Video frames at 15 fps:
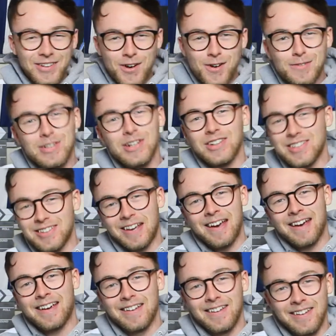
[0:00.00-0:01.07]
You've just
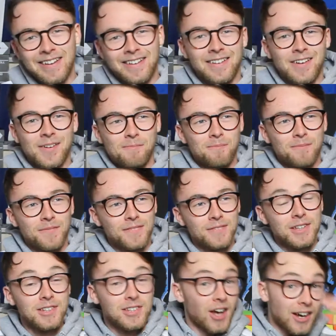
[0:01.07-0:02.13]
taken
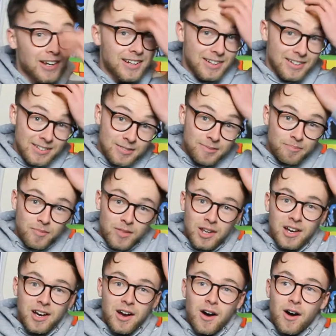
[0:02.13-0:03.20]
the title
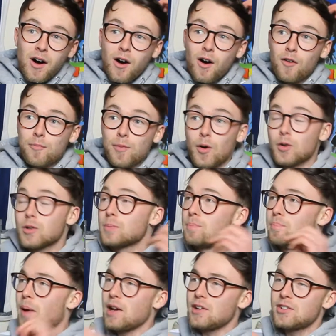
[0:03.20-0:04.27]
of
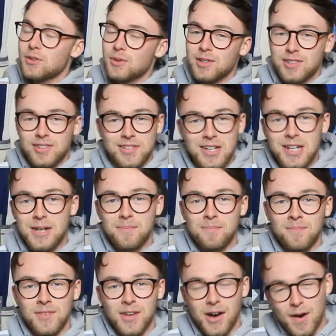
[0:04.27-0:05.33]
most banterous
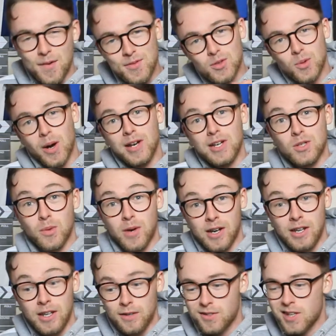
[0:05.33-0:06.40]
team of
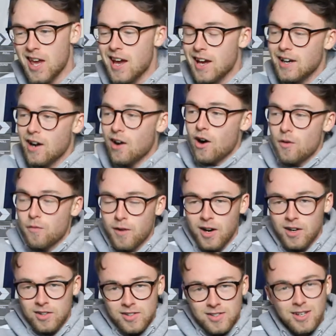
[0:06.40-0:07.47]
2020. You've taken it off
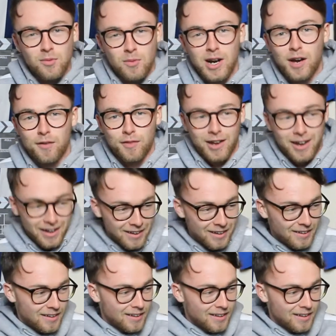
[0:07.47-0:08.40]
Arsenal, saying, we'll have that.